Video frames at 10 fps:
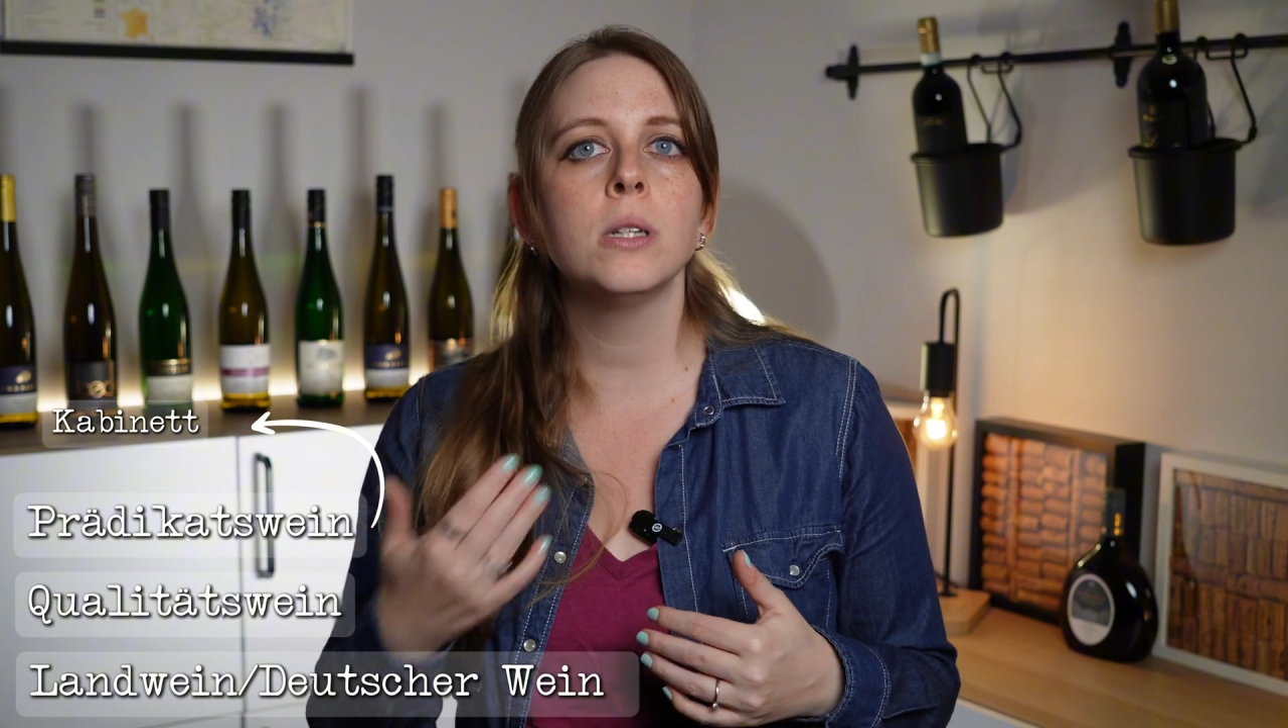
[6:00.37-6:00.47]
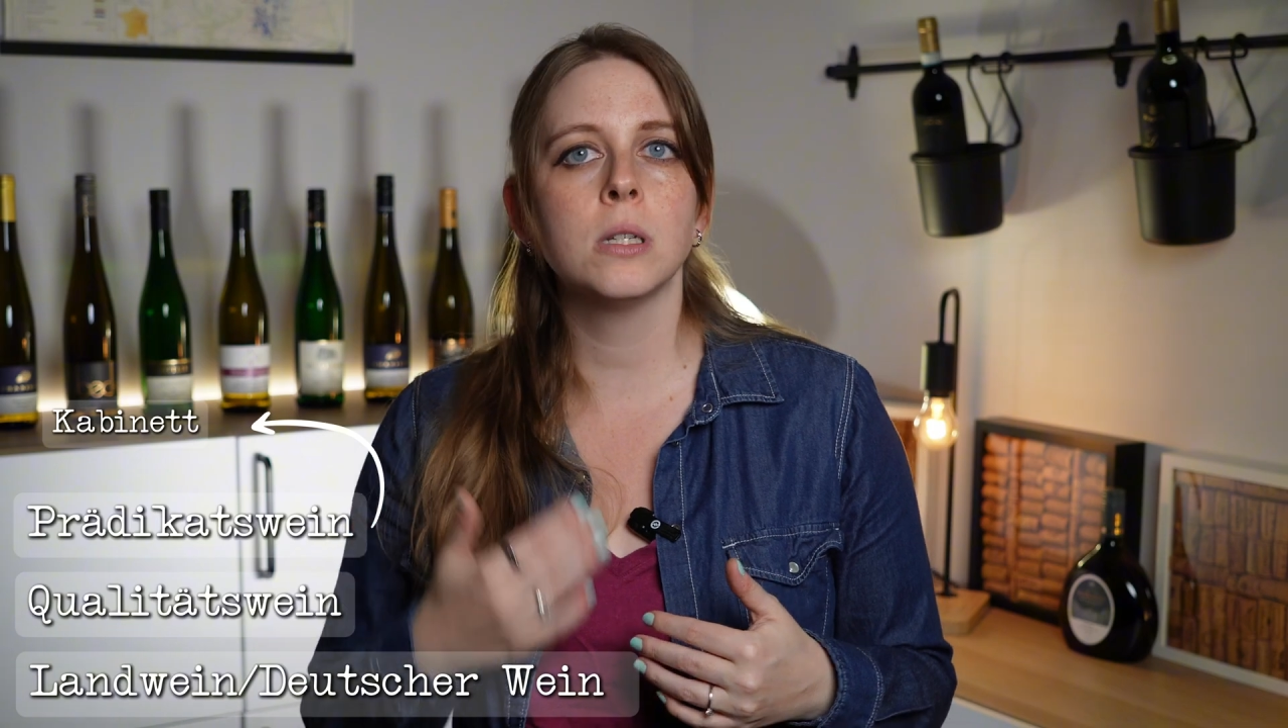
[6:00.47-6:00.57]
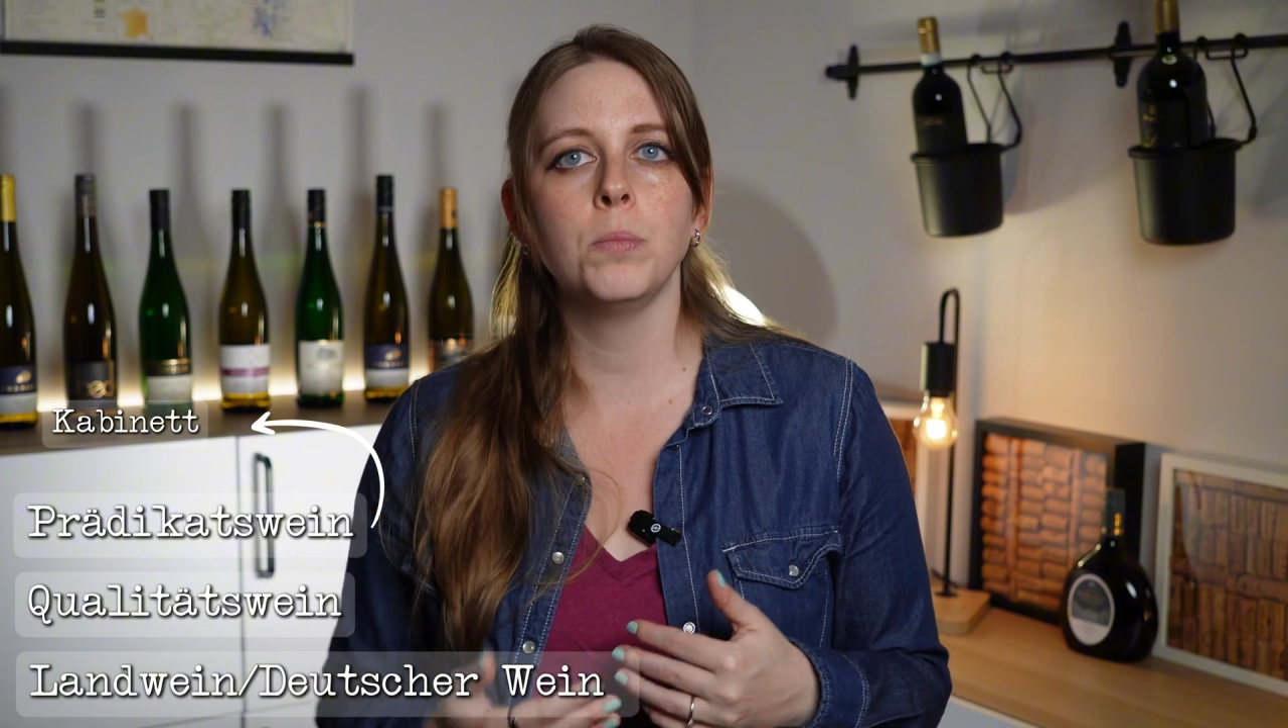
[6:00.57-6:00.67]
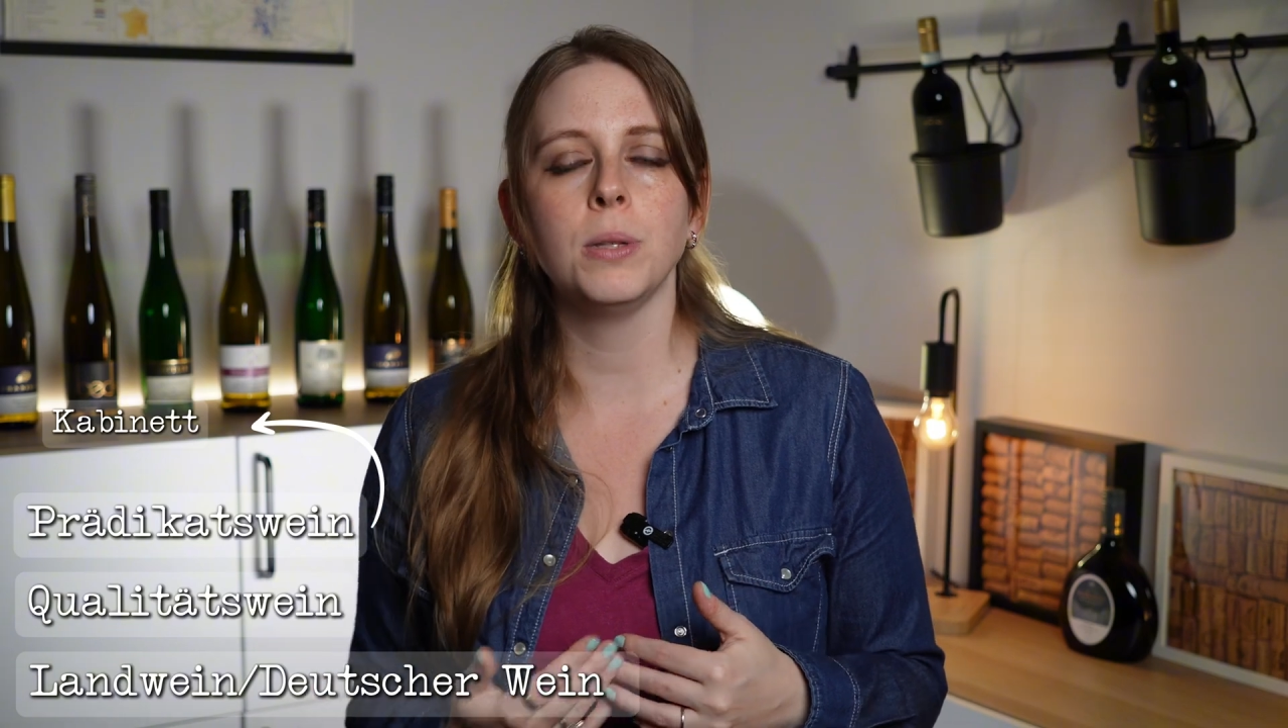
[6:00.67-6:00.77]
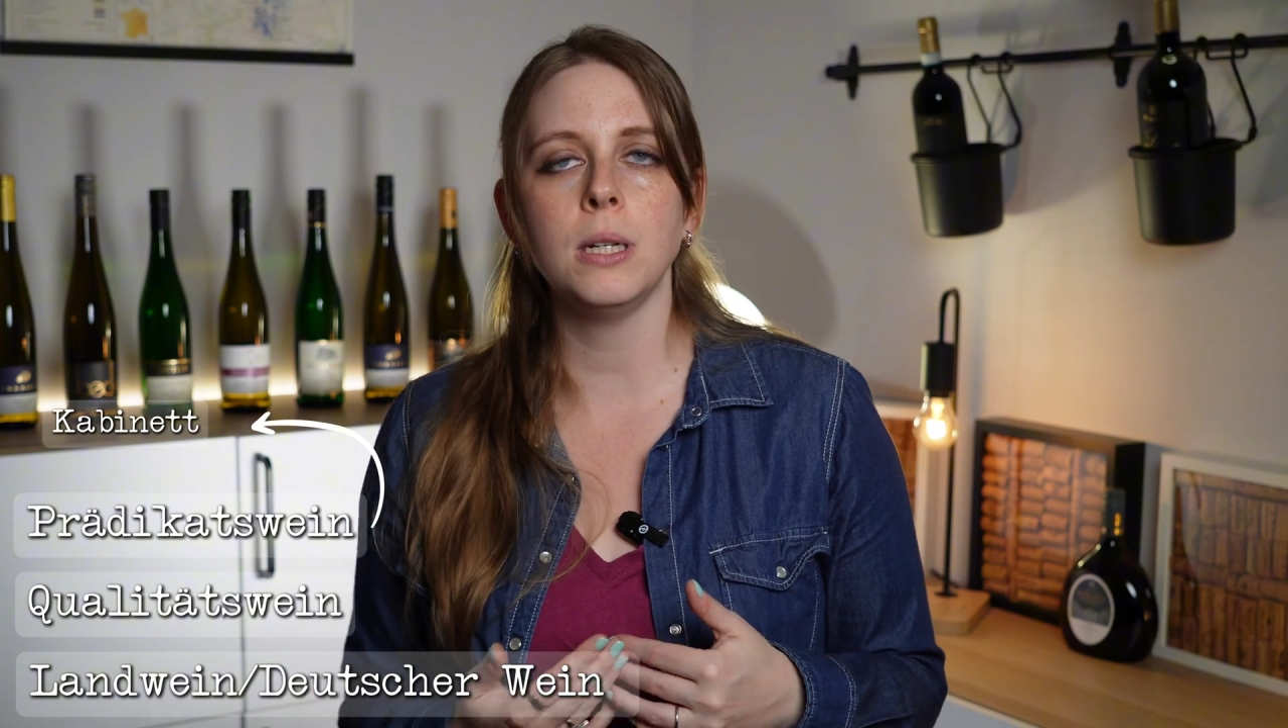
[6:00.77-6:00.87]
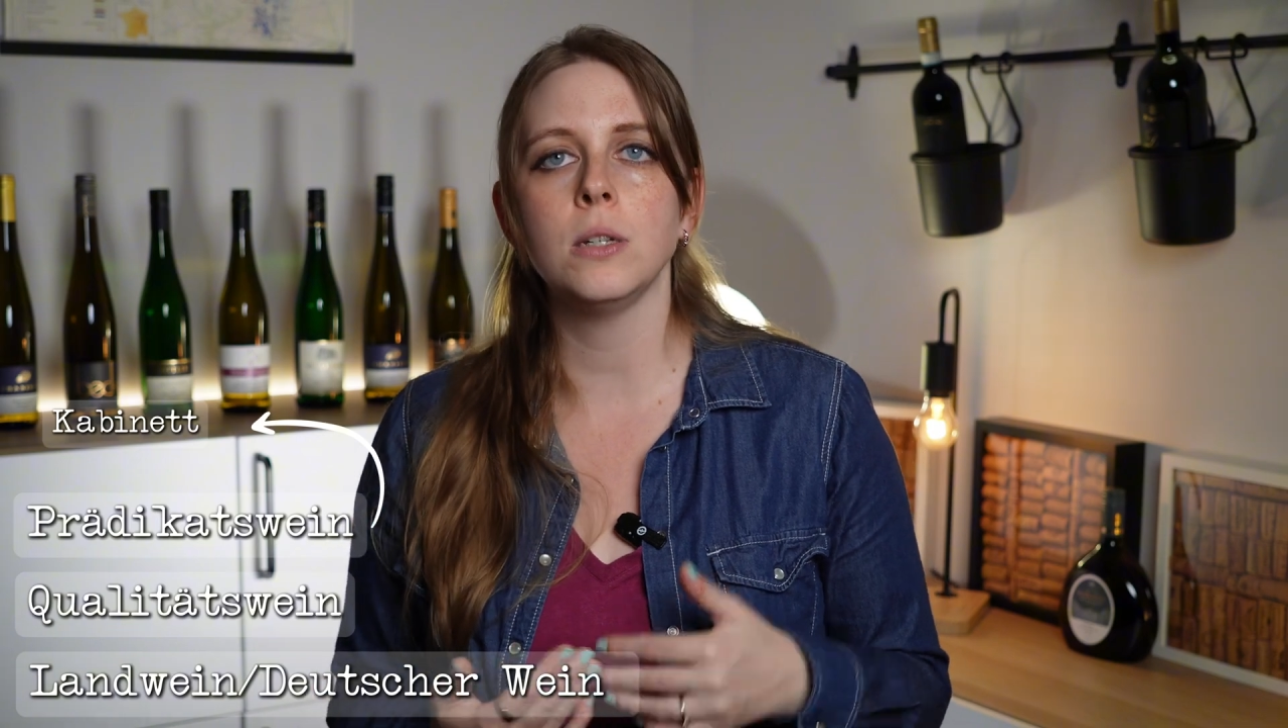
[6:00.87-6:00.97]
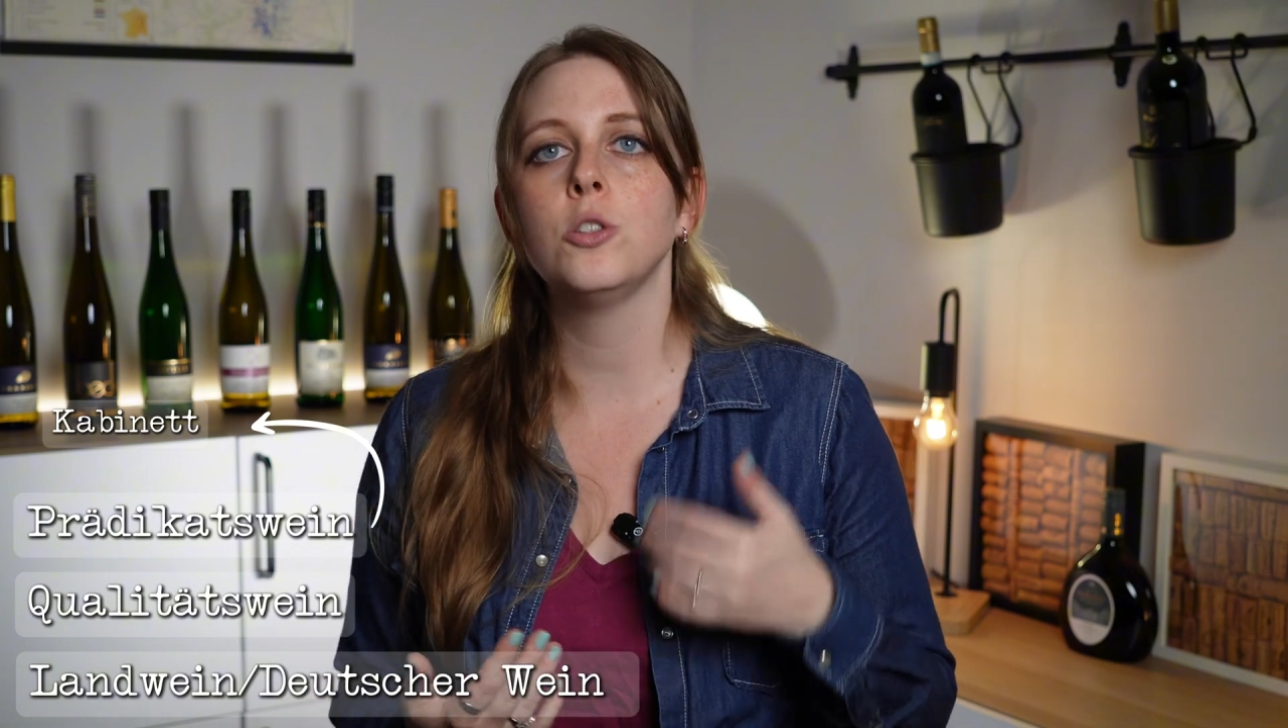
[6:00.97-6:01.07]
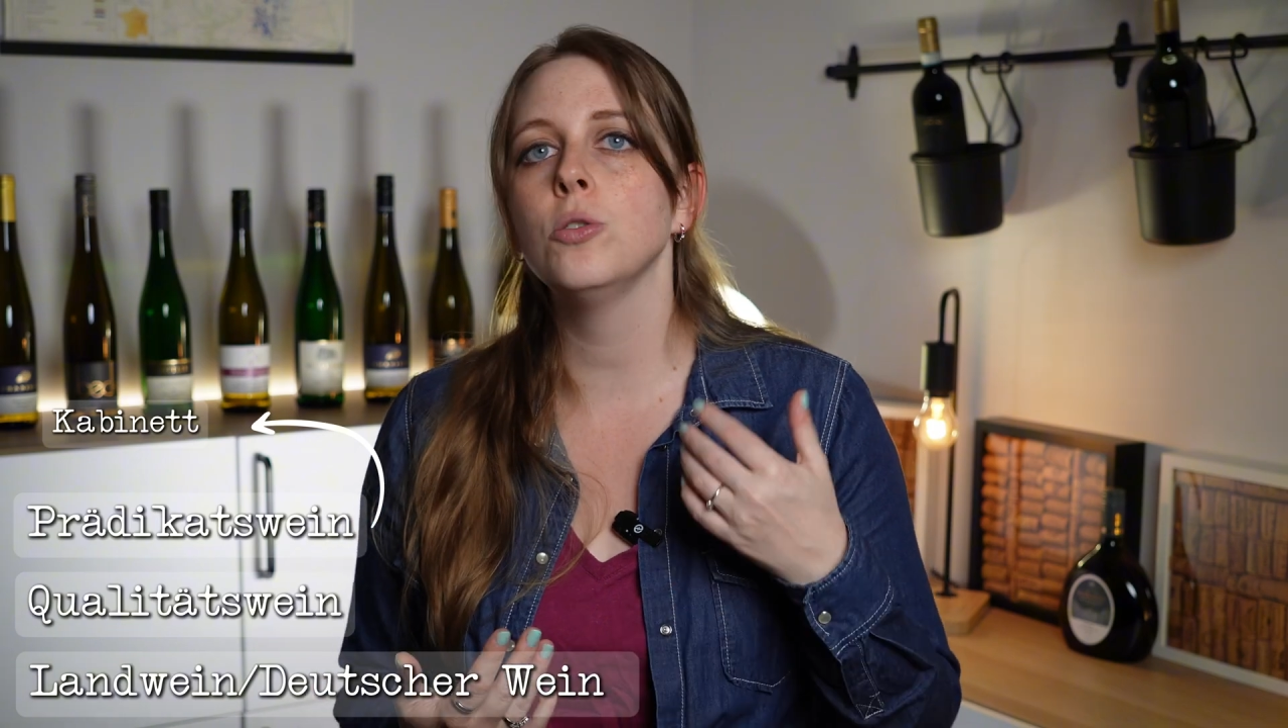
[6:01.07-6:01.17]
it's completed to